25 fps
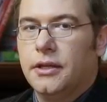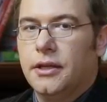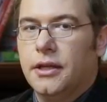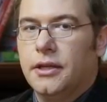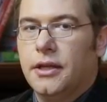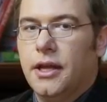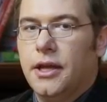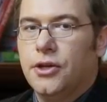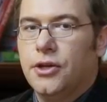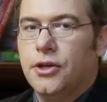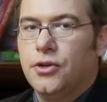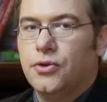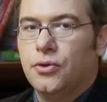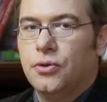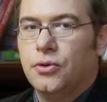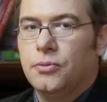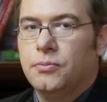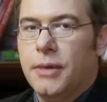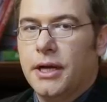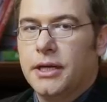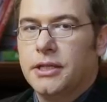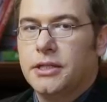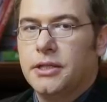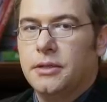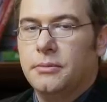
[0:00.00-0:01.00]
that they should
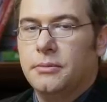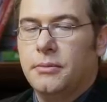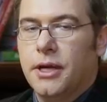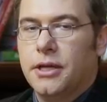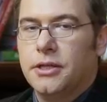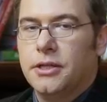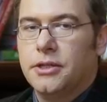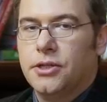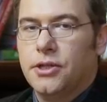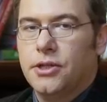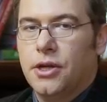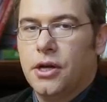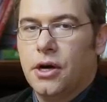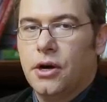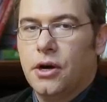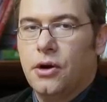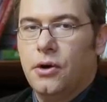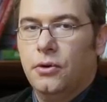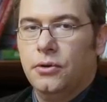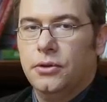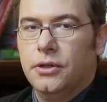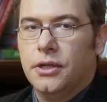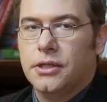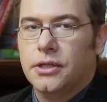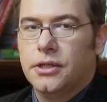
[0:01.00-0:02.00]
maximize
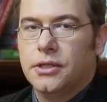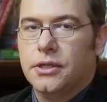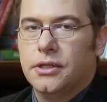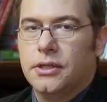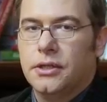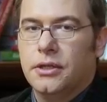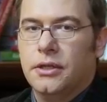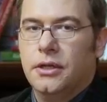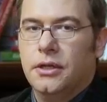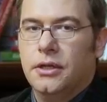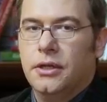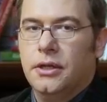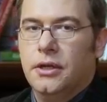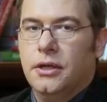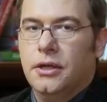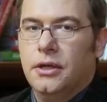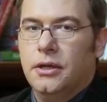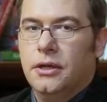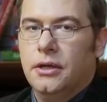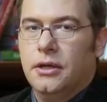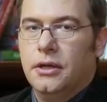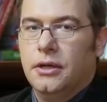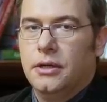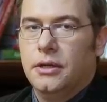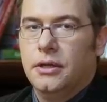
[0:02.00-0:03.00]
shareholders'
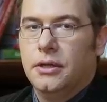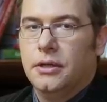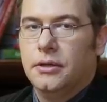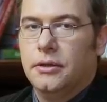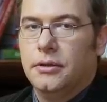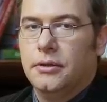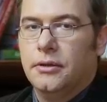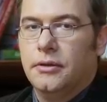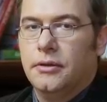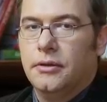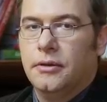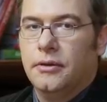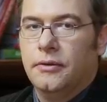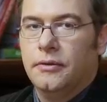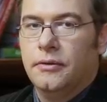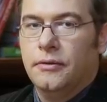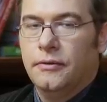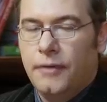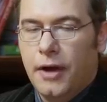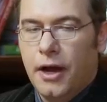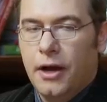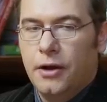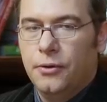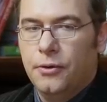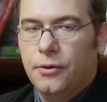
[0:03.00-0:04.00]

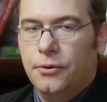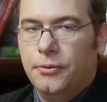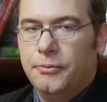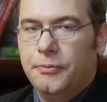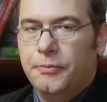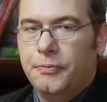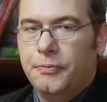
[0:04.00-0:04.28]
value.